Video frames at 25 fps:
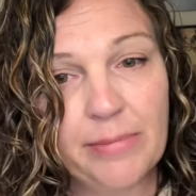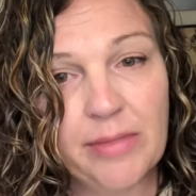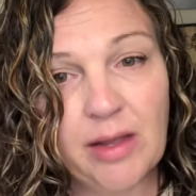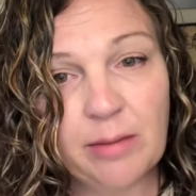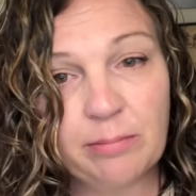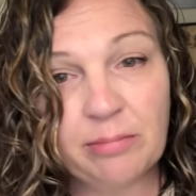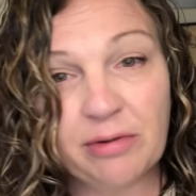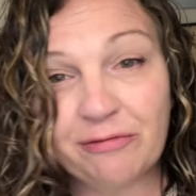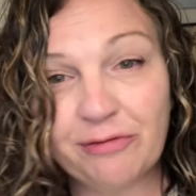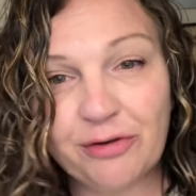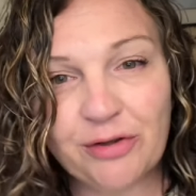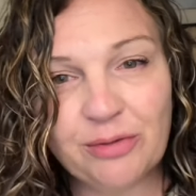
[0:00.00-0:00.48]

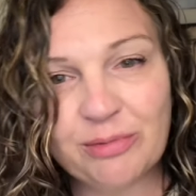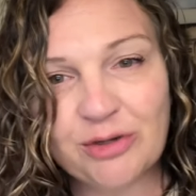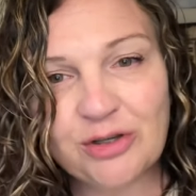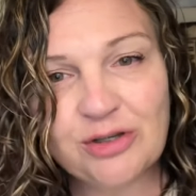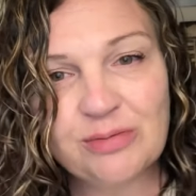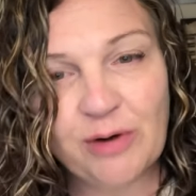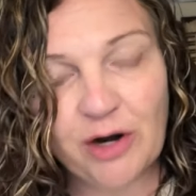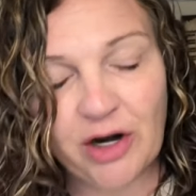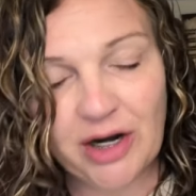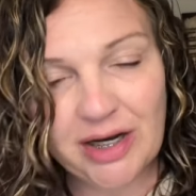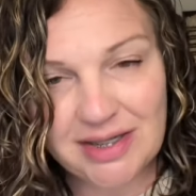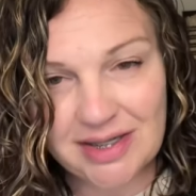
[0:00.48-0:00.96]
But for the most
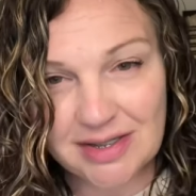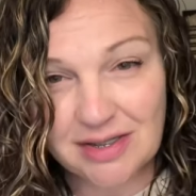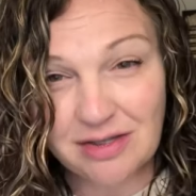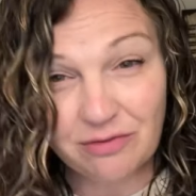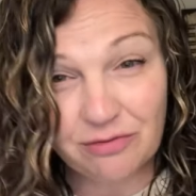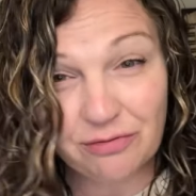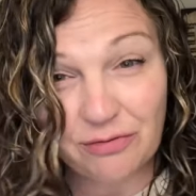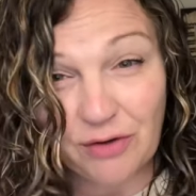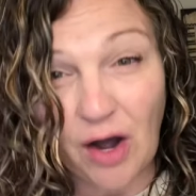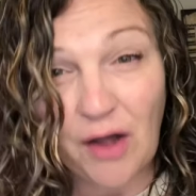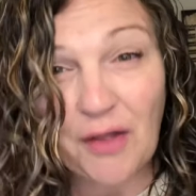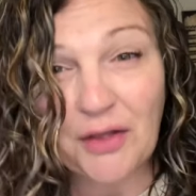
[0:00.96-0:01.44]
part, it
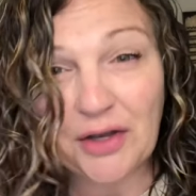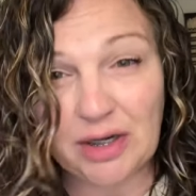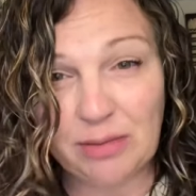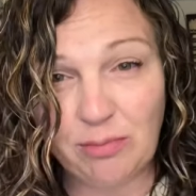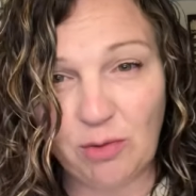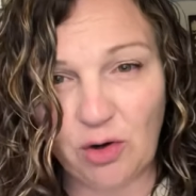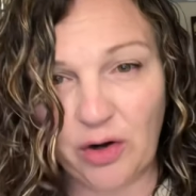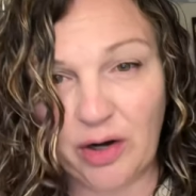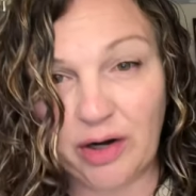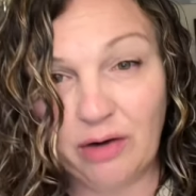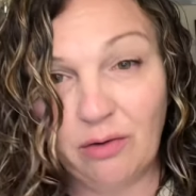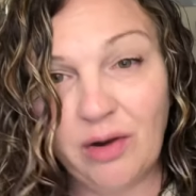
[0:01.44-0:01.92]
doesn't fall
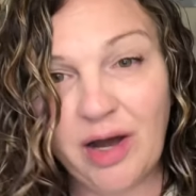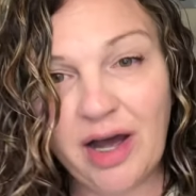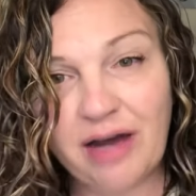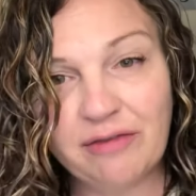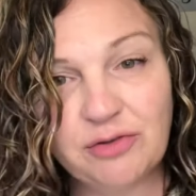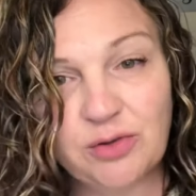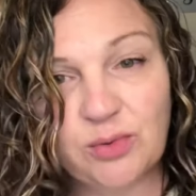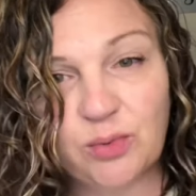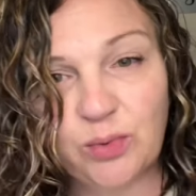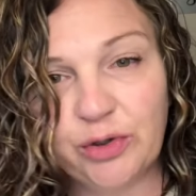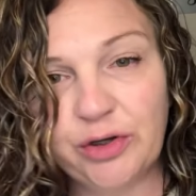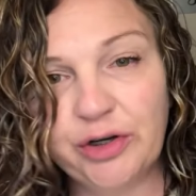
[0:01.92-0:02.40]
anymore. I don't have
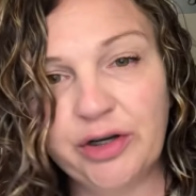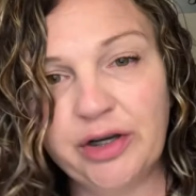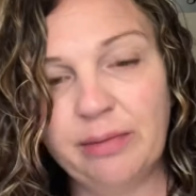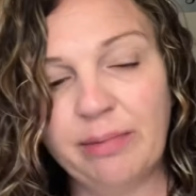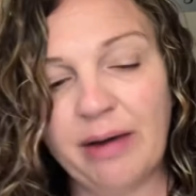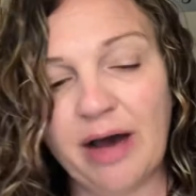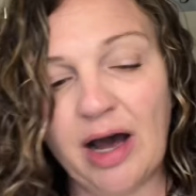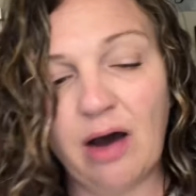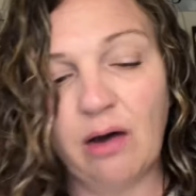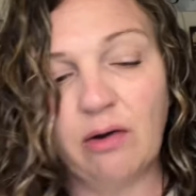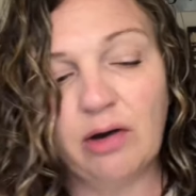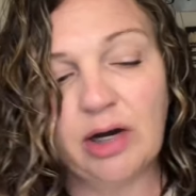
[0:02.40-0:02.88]
to worry
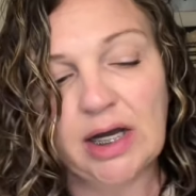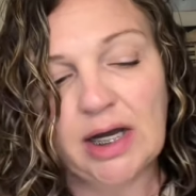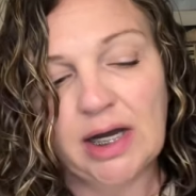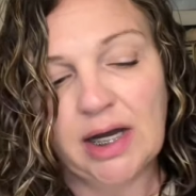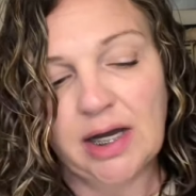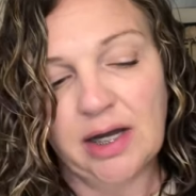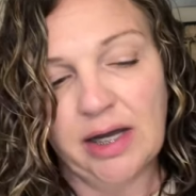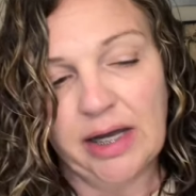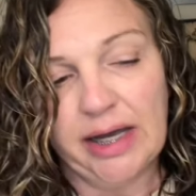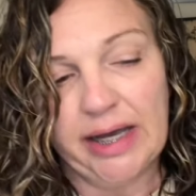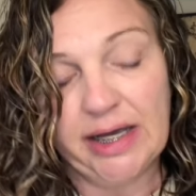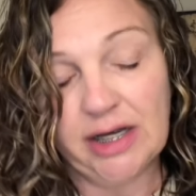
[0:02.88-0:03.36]
about
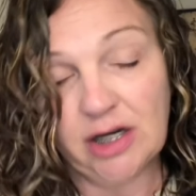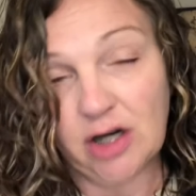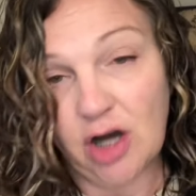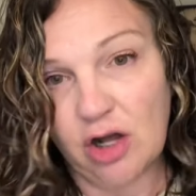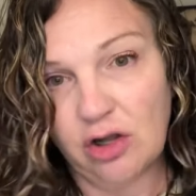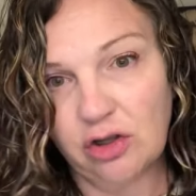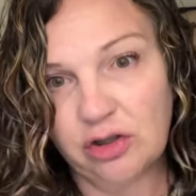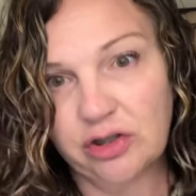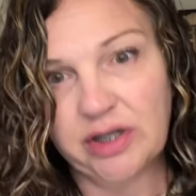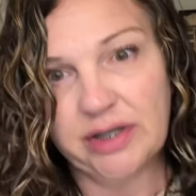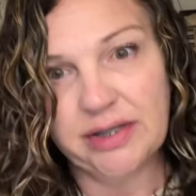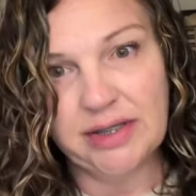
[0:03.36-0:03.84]
it not
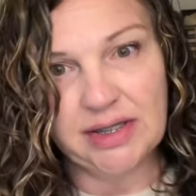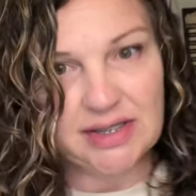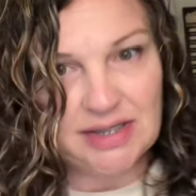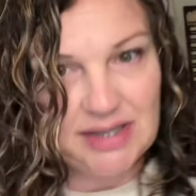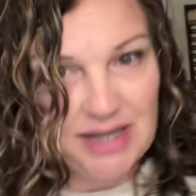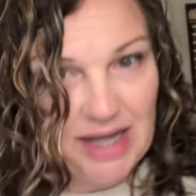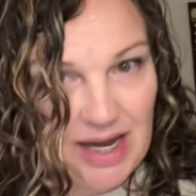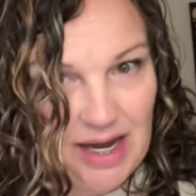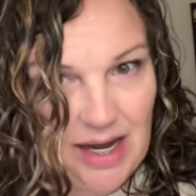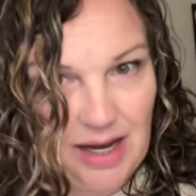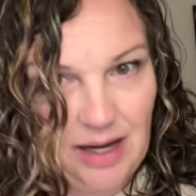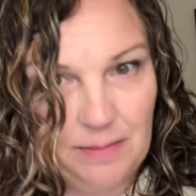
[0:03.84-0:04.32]
looking the
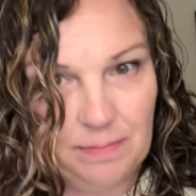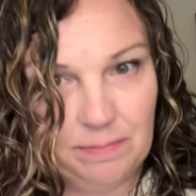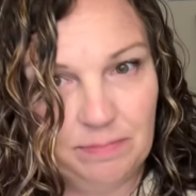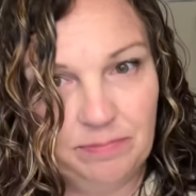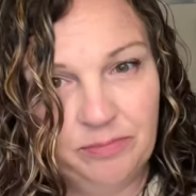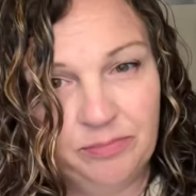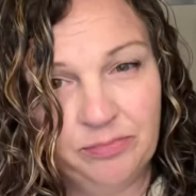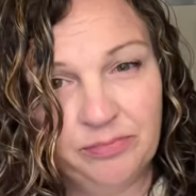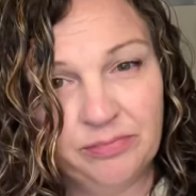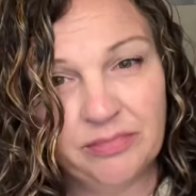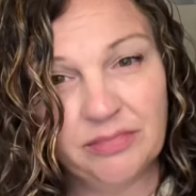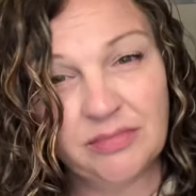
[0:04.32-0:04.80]
same
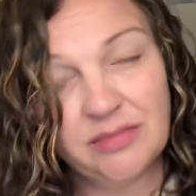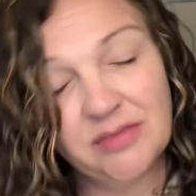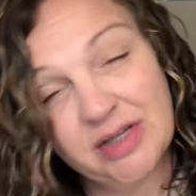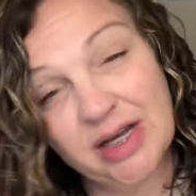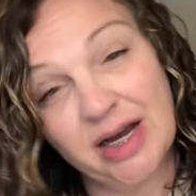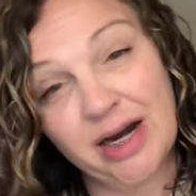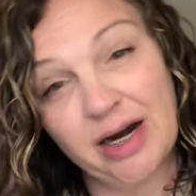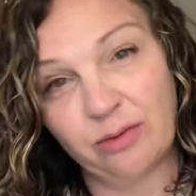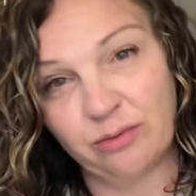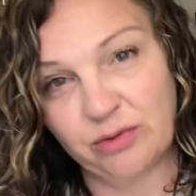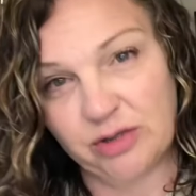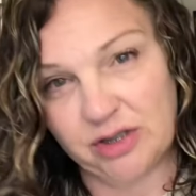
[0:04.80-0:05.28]
10
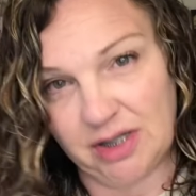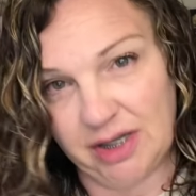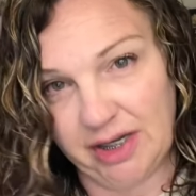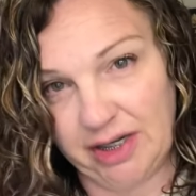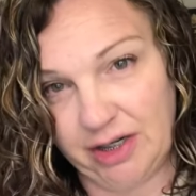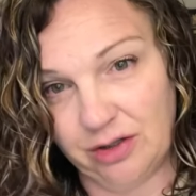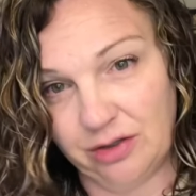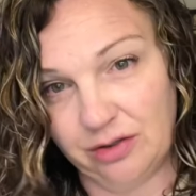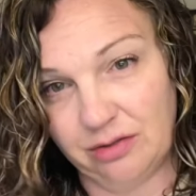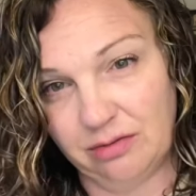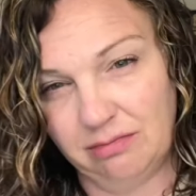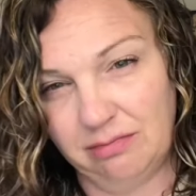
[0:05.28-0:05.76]
hours
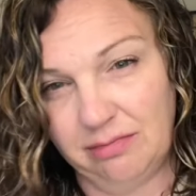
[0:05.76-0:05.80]
later.